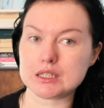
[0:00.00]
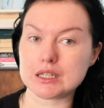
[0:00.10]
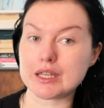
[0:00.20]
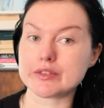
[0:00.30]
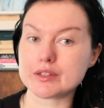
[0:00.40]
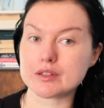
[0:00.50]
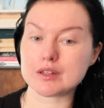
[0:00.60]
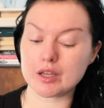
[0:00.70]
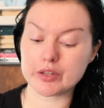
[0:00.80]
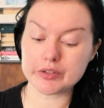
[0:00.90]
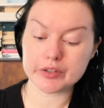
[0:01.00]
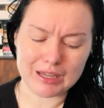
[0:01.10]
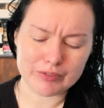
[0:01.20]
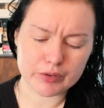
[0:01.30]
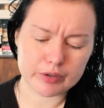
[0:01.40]
lessons learned.
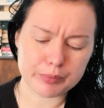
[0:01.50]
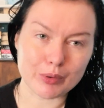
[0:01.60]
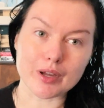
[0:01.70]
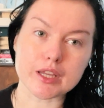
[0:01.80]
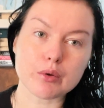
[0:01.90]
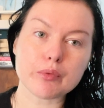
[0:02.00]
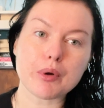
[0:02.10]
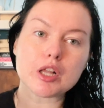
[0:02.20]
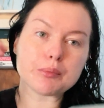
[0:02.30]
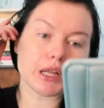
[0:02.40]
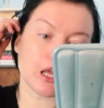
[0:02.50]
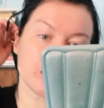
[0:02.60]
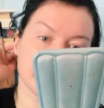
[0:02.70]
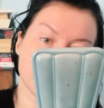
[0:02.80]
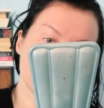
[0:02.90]
Even though I've been working with polymer
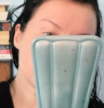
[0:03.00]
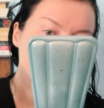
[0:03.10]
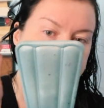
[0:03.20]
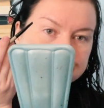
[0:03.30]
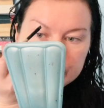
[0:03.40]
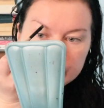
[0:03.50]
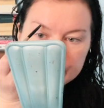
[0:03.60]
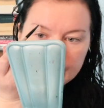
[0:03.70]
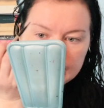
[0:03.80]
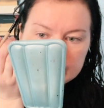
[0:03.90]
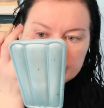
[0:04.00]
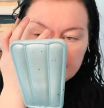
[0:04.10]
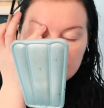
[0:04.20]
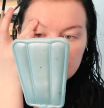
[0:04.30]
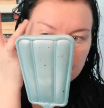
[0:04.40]
clay for a while, I do find
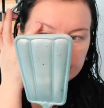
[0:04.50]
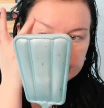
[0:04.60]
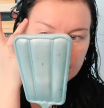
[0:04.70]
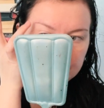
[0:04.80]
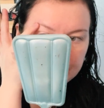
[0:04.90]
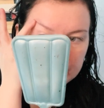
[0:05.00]
that every time I